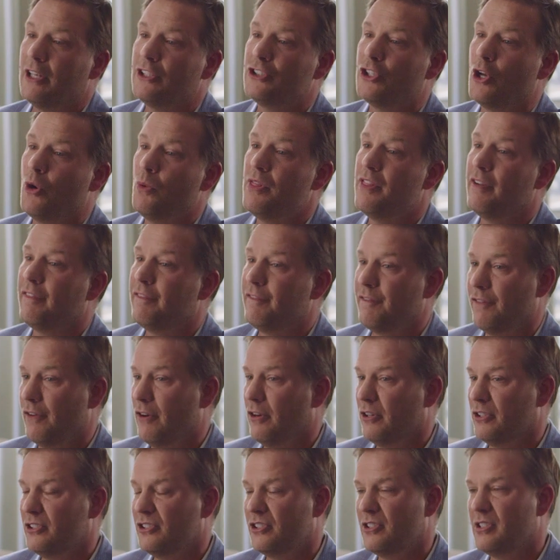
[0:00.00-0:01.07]
So the
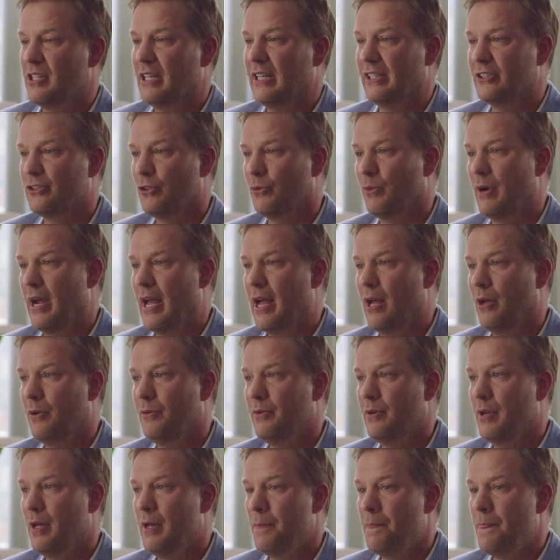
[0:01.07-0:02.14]
first is
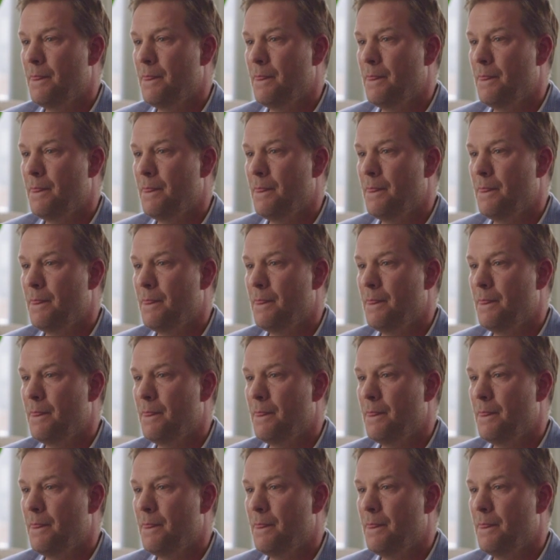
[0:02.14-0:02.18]
around